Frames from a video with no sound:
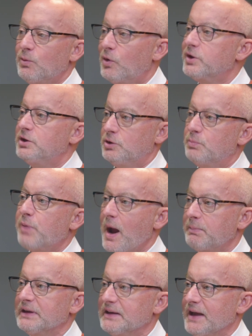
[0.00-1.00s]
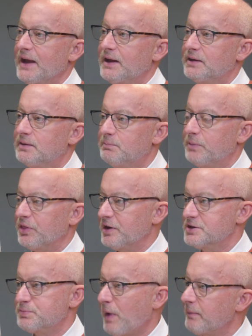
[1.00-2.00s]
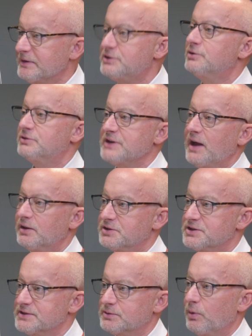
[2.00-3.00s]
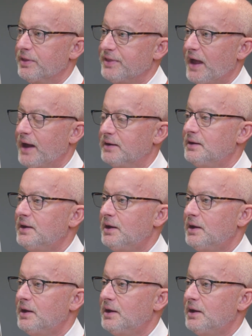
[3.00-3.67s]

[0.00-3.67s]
Well, you probably can, but there's probably two challenges with that.